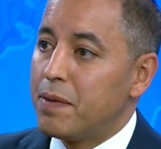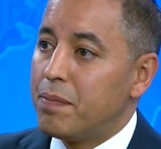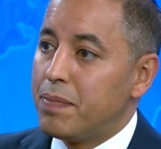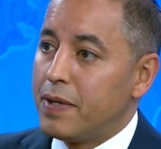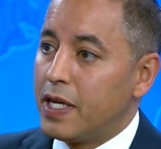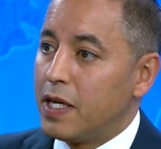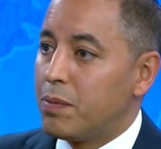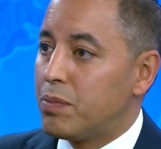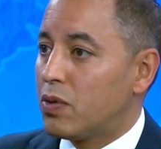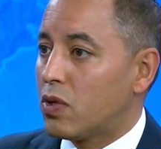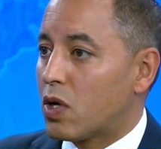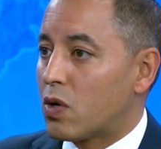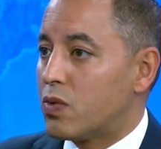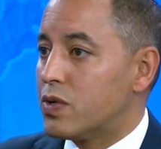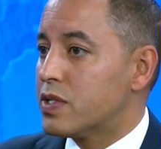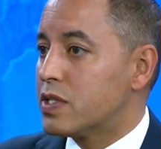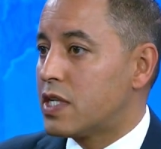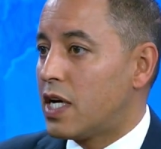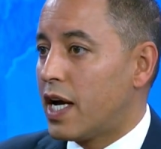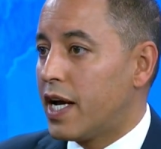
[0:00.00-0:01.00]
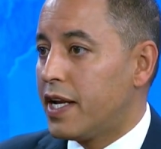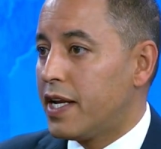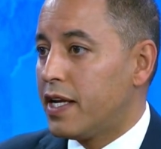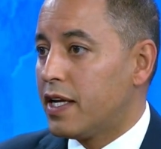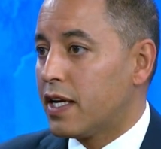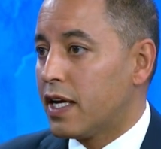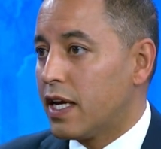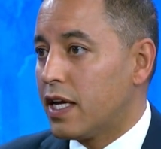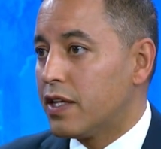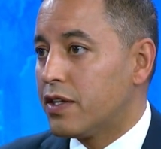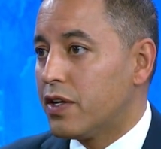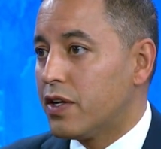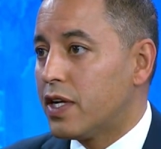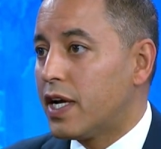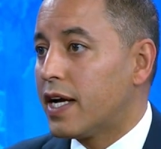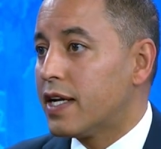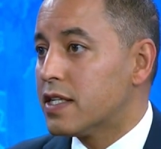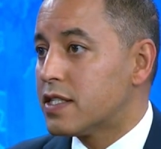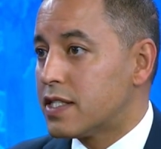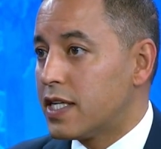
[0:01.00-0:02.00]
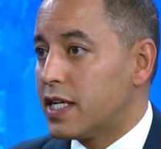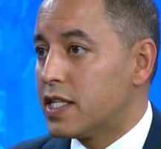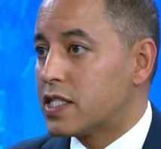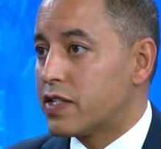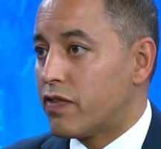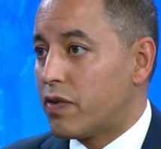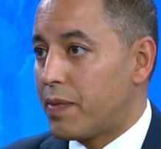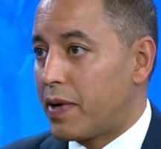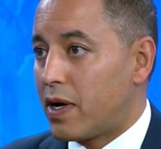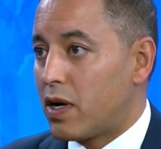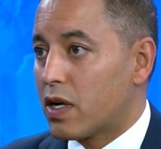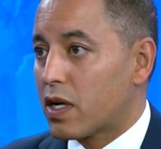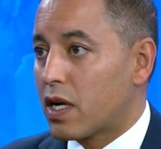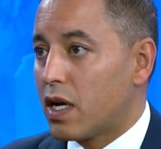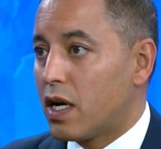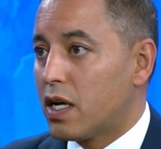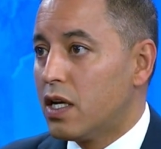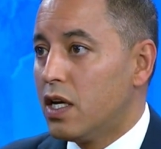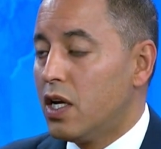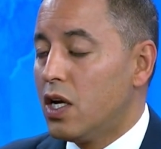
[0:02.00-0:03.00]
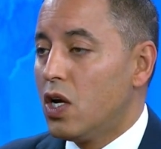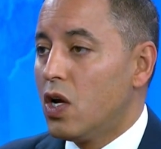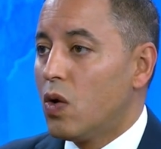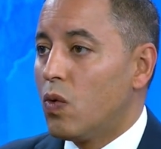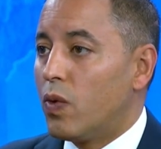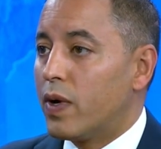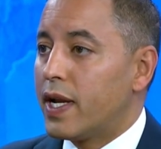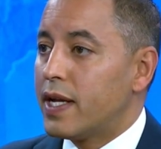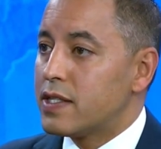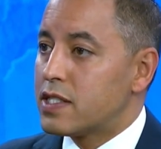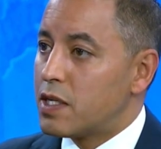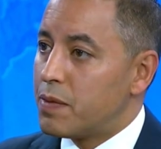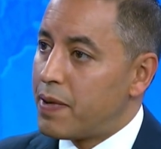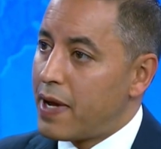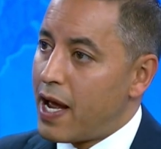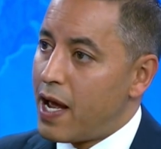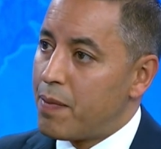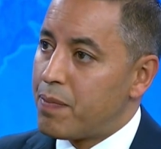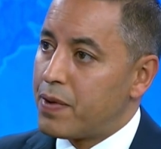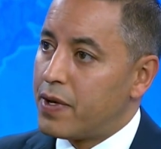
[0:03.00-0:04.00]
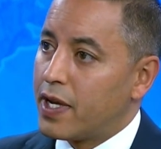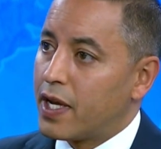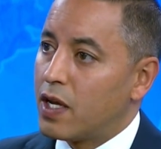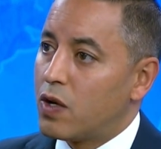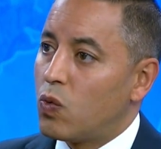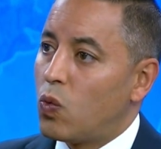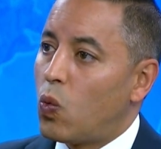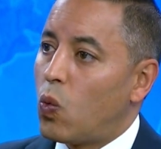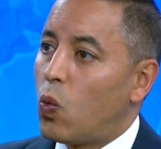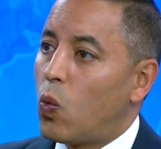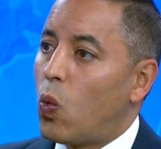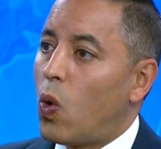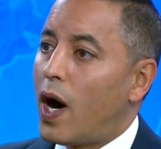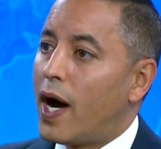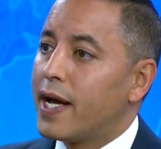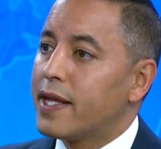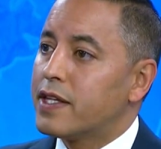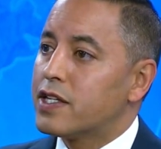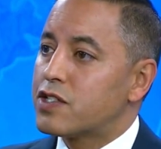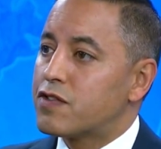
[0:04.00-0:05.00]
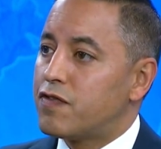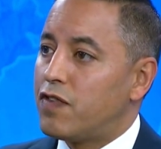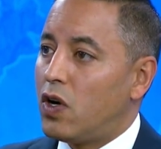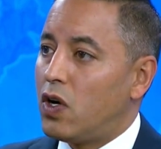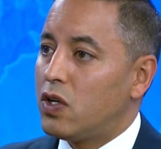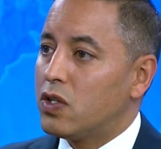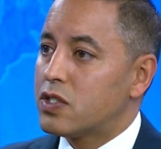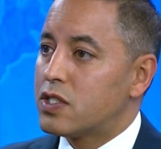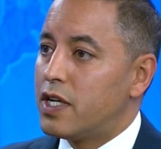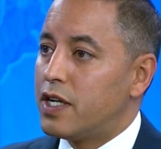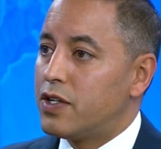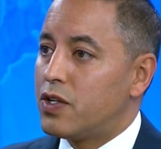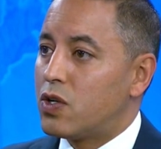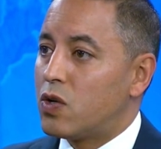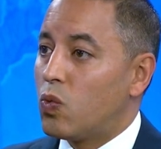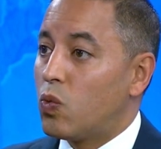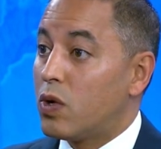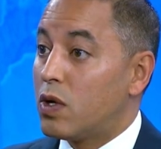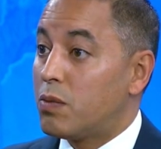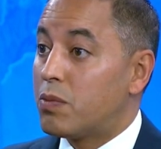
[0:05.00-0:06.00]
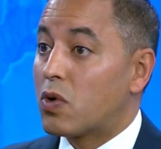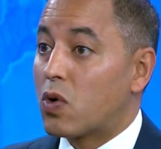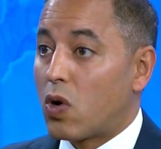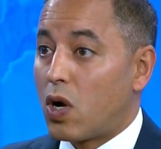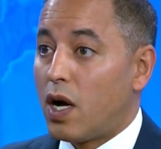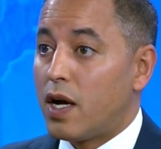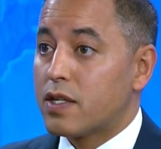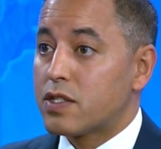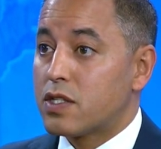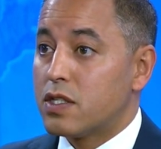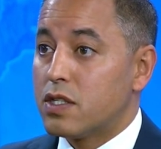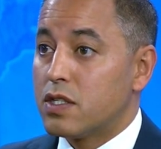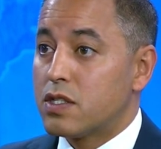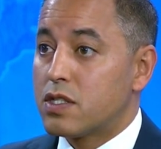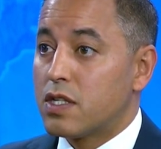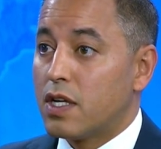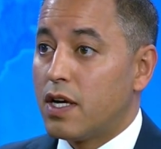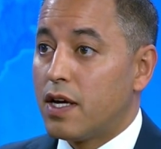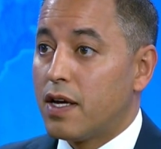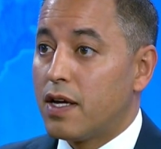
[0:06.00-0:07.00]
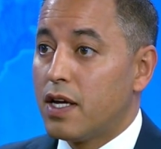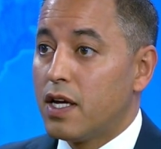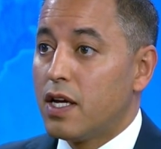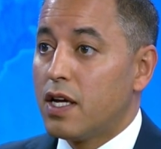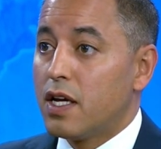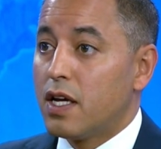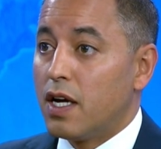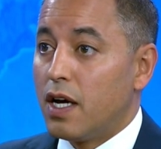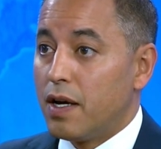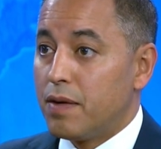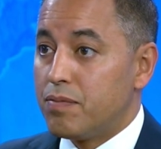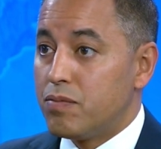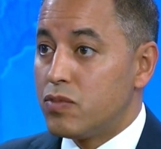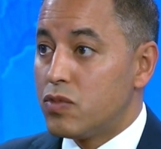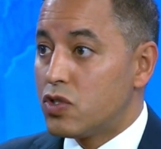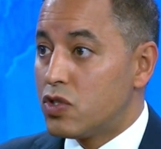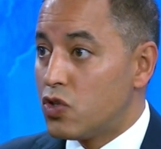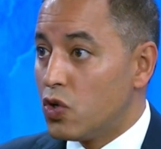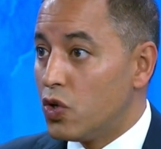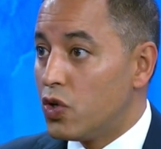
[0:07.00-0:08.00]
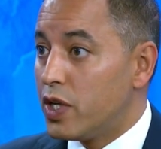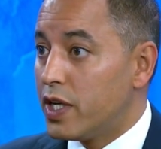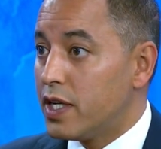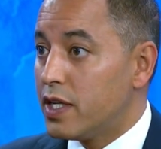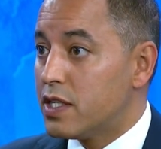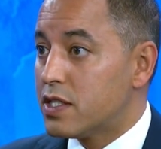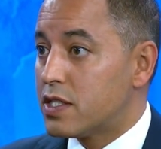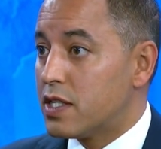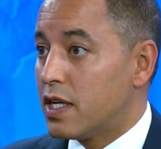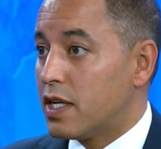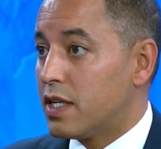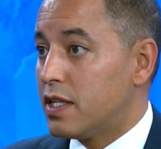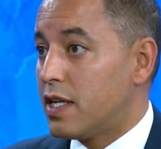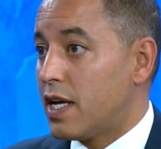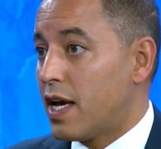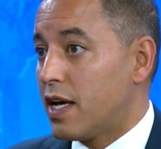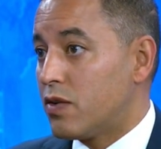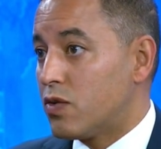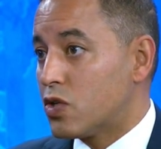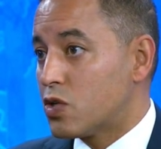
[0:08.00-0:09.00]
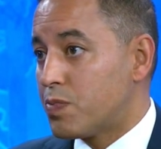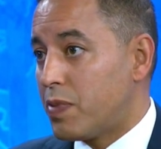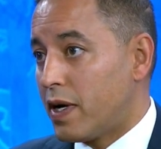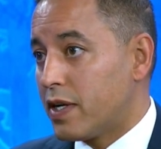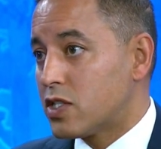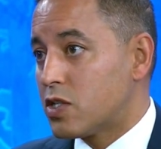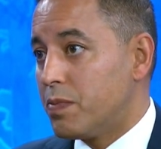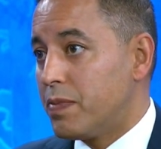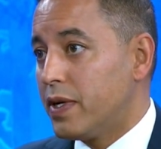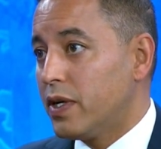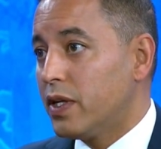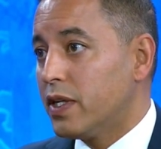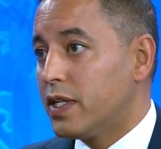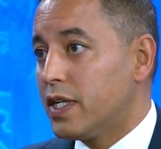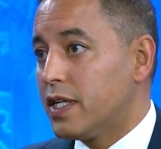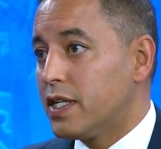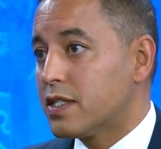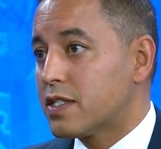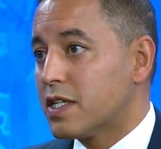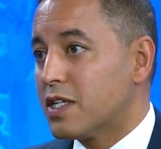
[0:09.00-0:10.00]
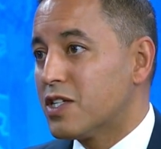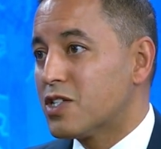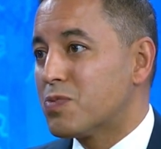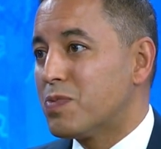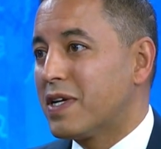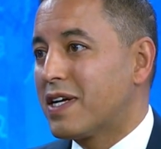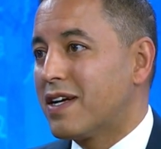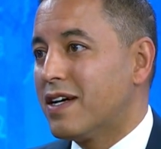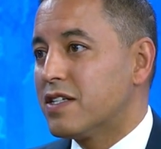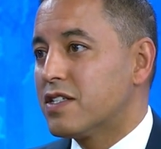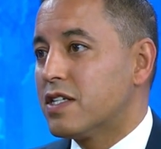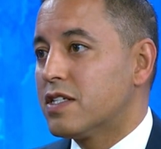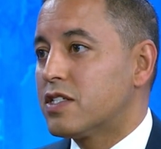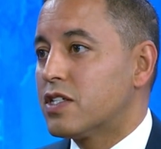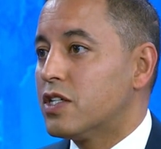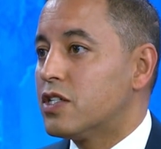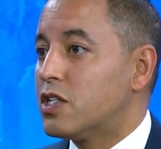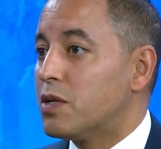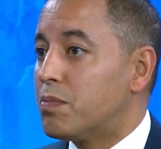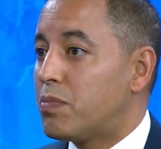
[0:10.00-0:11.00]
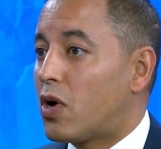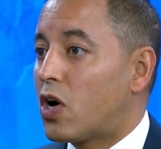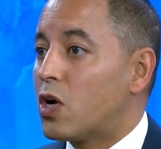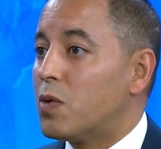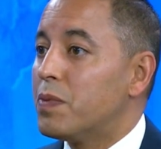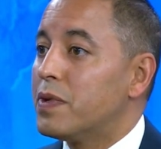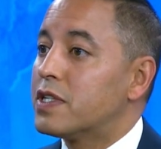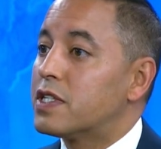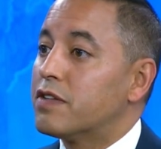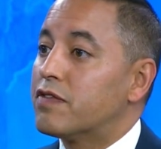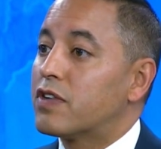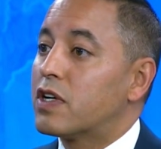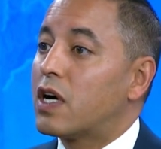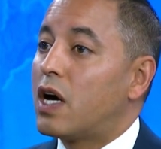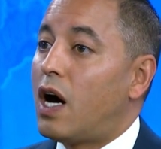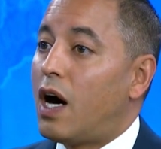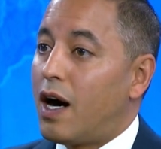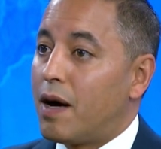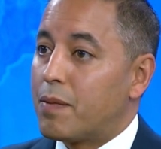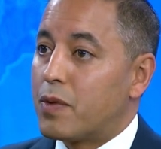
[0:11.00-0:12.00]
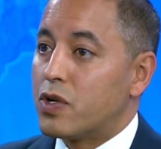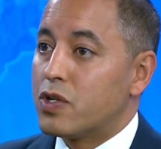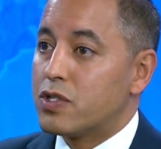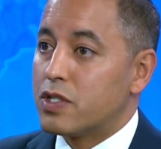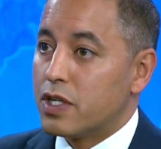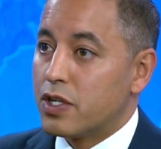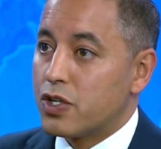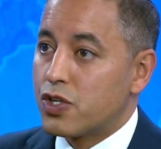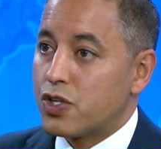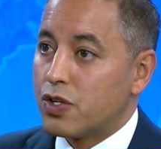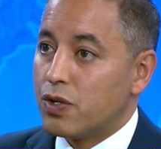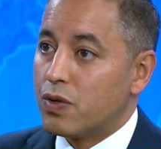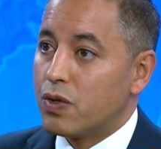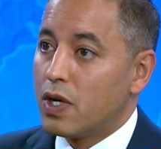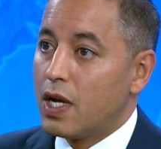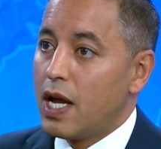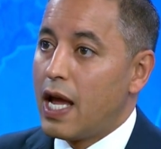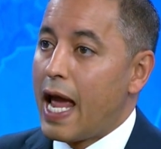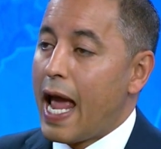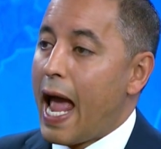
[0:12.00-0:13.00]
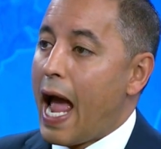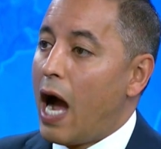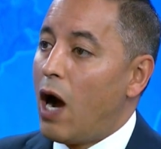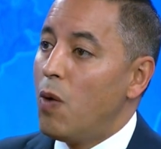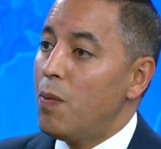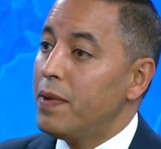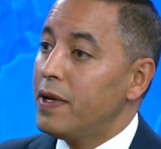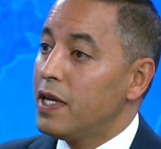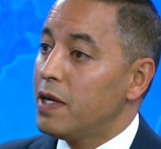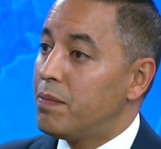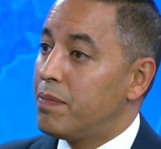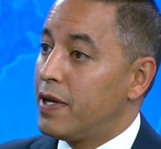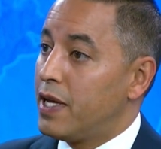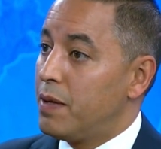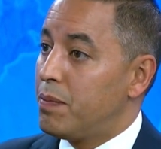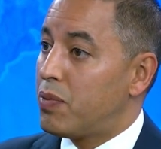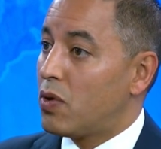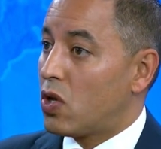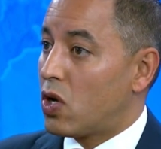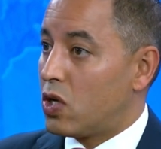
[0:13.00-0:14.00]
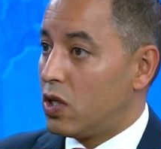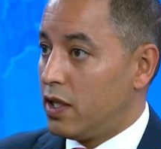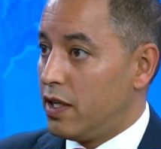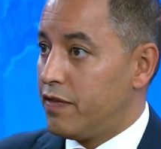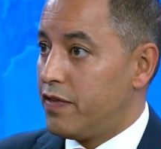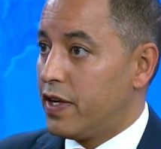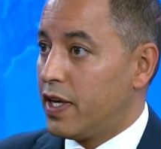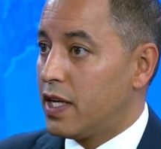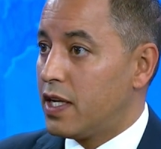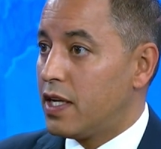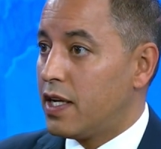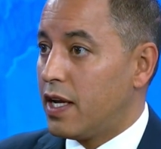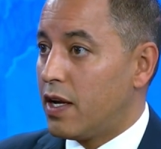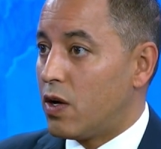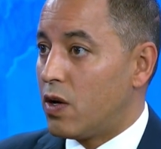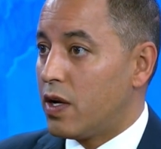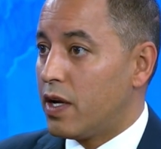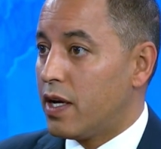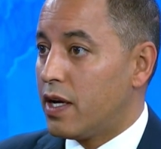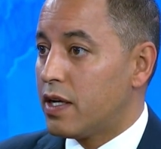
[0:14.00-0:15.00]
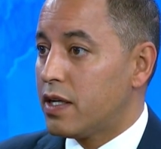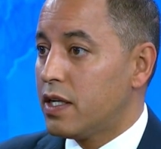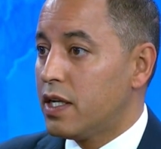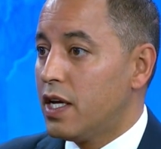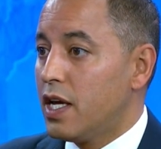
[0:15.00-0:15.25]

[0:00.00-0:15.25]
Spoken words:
people are residing in the United States of America. What ends up happening and why this falls under Wilbur Ross's duties and responsibilities is because it's a Department of Commerce issue. How many people are living in an area